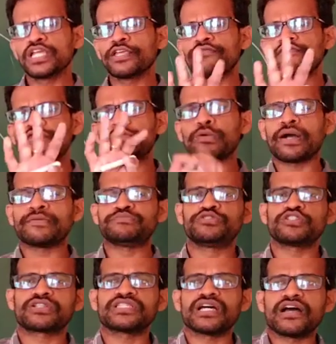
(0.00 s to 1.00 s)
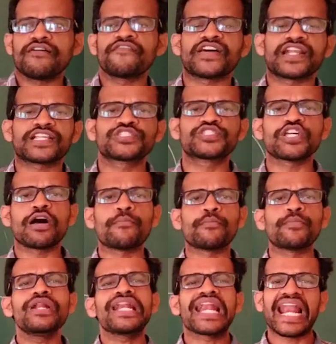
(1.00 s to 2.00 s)
If you observe the, for
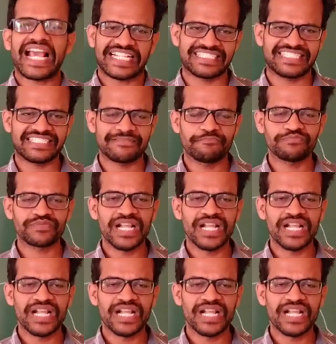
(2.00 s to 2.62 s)
example, lungs.